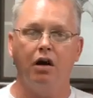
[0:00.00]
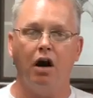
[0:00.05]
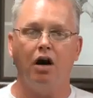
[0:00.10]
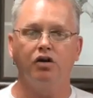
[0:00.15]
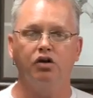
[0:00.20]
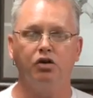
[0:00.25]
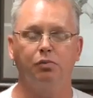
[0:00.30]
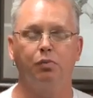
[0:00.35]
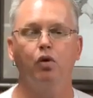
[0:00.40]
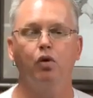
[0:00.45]

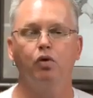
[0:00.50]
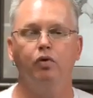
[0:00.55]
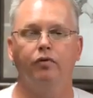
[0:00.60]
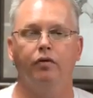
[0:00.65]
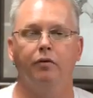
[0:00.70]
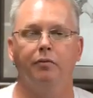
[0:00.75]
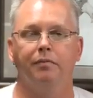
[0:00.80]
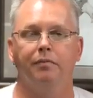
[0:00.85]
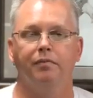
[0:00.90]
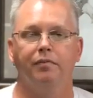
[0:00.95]
God's
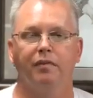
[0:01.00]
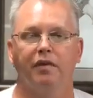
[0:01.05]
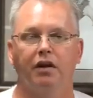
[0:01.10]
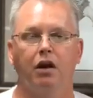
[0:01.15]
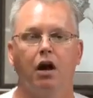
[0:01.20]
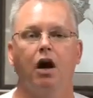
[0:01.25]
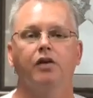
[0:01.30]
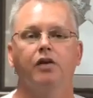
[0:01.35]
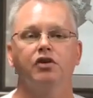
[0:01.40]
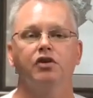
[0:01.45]
approval,
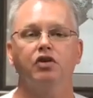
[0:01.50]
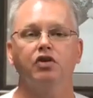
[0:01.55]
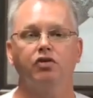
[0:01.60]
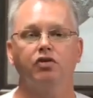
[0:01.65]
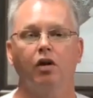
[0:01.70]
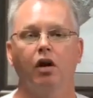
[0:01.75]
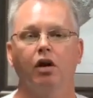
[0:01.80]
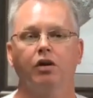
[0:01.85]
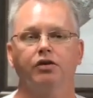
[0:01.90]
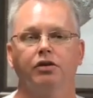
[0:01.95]
God's
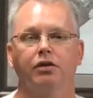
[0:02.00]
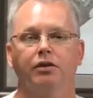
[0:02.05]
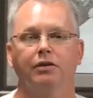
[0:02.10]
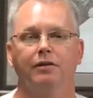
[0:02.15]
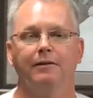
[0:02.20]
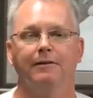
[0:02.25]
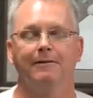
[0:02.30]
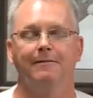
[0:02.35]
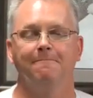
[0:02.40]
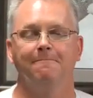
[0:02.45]
instruction.
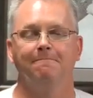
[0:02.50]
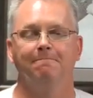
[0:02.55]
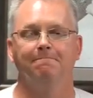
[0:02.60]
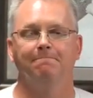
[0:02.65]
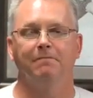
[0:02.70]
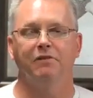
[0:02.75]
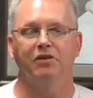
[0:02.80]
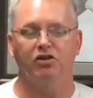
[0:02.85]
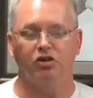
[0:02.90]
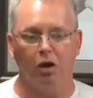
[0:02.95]

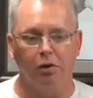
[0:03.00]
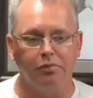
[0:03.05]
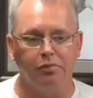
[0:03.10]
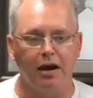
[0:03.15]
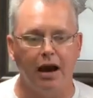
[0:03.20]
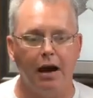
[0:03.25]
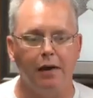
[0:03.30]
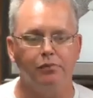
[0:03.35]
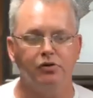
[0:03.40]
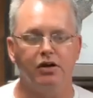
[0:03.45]

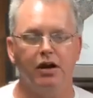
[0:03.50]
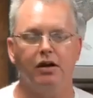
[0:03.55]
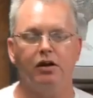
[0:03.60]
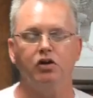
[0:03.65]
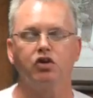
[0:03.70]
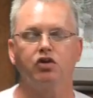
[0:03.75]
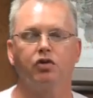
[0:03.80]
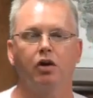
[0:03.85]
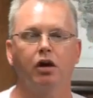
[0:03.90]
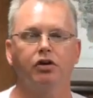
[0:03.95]
Sometimes
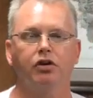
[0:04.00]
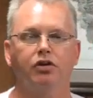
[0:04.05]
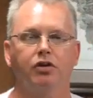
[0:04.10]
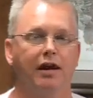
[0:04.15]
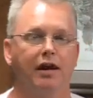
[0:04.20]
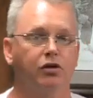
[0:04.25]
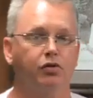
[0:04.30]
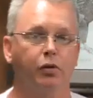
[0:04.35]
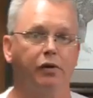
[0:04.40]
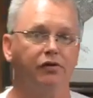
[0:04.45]
that
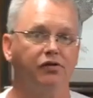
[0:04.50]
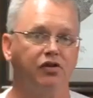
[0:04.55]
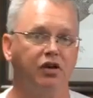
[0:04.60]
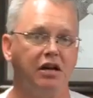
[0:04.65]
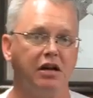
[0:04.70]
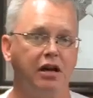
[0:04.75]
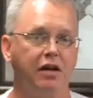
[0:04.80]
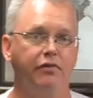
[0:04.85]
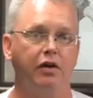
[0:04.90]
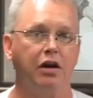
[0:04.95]
instruction, as we've
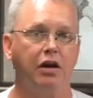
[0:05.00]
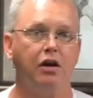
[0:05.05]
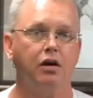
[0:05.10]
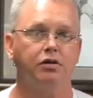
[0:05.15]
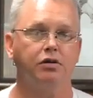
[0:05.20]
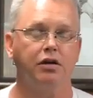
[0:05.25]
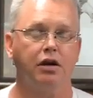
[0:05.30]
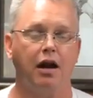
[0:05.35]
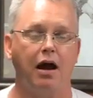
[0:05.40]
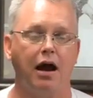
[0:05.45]
seen even
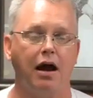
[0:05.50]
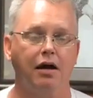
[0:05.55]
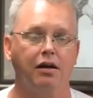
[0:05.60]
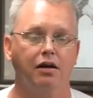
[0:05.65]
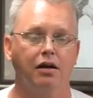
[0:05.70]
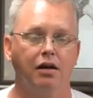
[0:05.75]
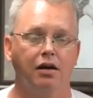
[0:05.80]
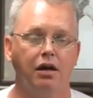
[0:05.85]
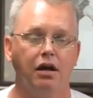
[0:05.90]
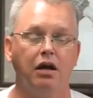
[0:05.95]
here
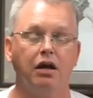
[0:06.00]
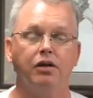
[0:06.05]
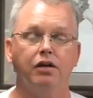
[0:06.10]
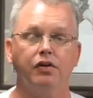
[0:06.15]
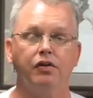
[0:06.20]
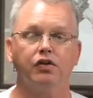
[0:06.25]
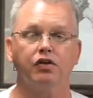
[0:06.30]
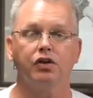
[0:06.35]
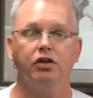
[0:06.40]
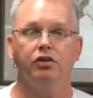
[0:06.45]
tonight,
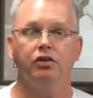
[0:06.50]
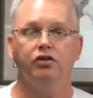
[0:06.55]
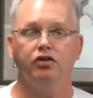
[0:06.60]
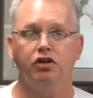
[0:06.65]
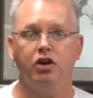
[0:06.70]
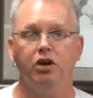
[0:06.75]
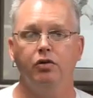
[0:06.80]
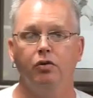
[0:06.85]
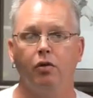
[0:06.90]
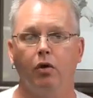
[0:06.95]
is
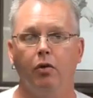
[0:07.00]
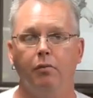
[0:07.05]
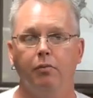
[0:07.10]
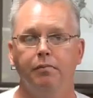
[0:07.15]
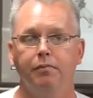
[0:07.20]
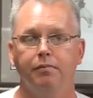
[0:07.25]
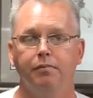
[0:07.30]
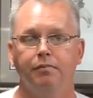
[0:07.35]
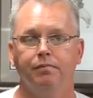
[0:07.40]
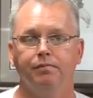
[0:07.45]

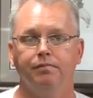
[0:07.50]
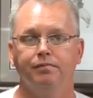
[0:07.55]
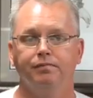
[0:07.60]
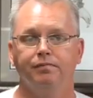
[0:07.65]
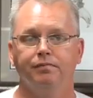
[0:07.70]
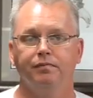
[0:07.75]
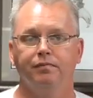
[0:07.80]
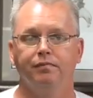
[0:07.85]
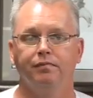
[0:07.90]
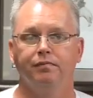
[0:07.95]
general.
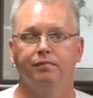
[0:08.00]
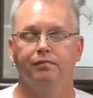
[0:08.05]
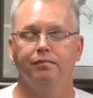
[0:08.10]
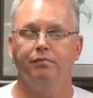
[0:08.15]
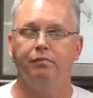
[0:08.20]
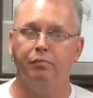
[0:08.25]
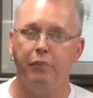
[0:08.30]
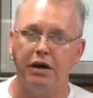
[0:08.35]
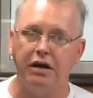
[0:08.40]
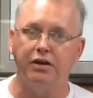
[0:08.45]

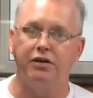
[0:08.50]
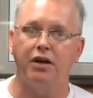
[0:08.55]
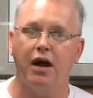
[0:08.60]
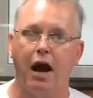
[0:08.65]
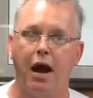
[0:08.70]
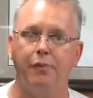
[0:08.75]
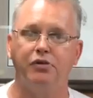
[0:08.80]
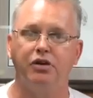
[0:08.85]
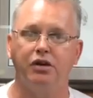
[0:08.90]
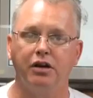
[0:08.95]
Many
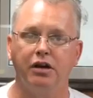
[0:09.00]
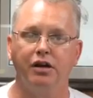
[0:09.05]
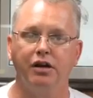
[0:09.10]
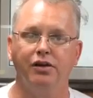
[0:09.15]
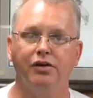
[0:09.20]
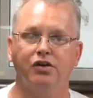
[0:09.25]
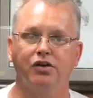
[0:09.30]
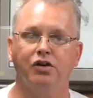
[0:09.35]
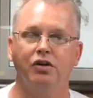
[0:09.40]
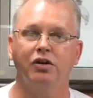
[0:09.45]
times it
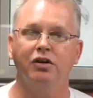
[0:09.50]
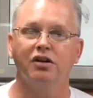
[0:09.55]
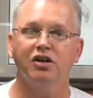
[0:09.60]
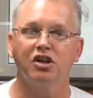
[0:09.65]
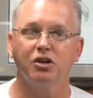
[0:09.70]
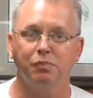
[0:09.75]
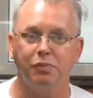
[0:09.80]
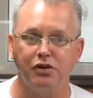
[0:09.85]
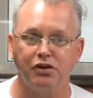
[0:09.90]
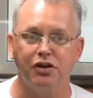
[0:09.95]
is
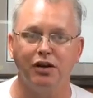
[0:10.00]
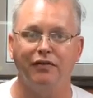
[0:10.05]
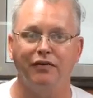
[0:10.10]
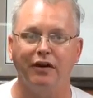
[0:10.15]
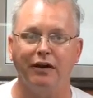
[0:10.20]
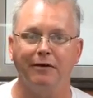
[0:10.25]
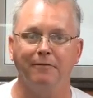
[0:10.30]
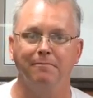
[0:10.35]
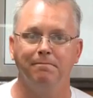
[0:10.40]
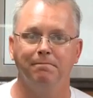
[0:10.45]

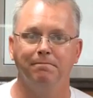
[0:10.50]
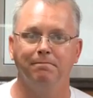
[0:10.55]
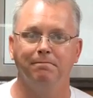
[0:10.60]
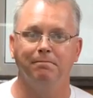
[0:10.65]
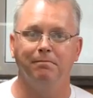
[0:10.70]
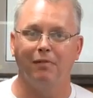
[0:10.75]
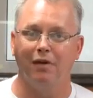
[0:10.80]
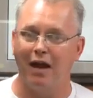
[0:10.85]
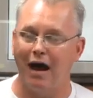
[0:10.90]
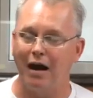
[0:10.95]
specific,
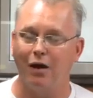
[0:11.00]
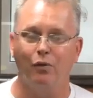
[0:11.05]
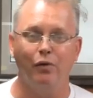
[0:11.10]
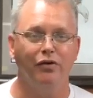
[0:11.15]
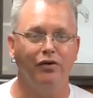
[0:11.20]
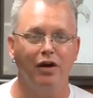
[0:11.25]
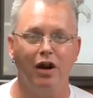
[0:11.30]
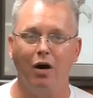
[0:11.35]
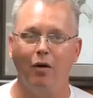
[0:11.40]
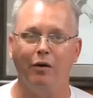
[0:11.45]
like
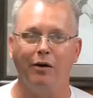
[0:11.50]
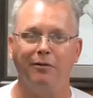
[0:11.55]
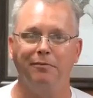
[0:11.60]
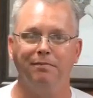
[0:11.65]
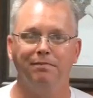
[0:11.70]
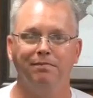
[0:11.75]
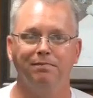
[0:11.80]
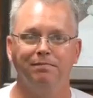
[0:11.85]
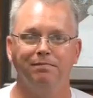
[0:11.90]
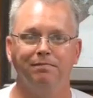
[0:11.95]
with Noah.